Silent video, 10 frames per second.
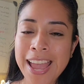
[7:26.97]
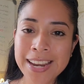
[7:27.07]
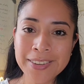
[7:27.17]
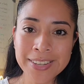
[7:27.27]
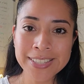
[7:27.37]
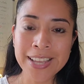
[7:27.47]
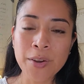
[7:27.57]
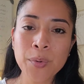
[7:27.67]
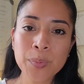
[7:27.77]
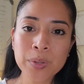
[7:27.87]
Anyways, I
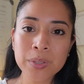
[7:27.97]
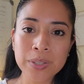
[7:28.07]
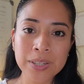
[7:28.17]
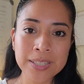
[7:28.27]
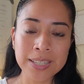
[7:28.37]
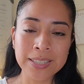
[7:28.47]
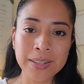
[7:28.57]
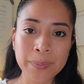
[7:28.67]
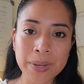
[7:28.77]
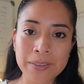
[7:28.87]
hope you learned a
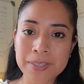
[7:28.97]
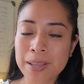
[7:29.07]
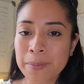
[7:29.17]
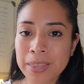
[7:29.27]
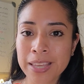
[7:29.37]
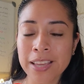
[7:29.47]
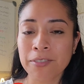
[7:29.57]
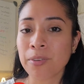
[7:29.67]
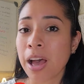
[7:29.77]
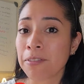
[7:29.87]
little bit of something.
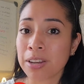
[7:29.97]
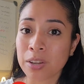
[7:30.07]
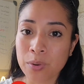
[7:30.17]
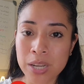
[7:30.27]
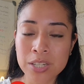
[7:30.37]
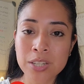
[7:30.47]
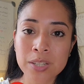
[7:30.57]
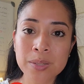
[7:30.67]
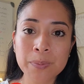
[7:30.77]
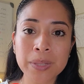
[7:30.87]
If you have any
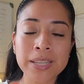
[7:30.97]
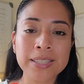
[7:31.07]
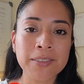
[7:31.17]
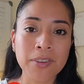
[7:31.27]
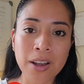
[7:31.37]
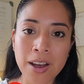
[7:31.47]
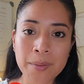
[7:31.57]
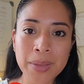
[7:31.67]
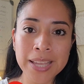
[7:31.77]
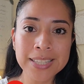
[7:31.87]
questions, please leave a
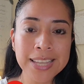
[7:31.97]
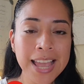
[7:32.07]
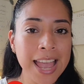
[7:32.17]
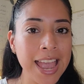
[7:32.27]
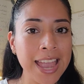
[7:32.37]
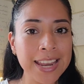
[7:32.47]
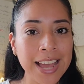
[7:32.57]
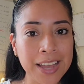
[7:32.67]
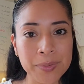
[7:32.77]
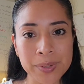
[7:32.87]
comment, and
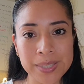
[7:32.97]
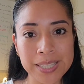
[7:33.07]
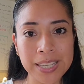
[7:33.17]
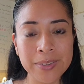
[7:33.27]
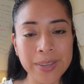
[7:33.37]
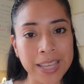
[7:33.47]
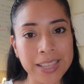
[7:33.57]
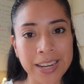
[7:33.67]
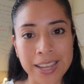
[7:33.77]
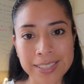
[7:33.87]
I will see you
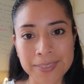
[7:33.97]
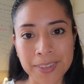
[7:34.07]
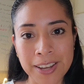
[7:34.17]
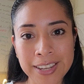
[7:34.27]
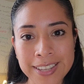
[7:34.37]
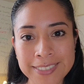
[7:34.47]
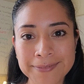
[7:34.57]
in the next vlog.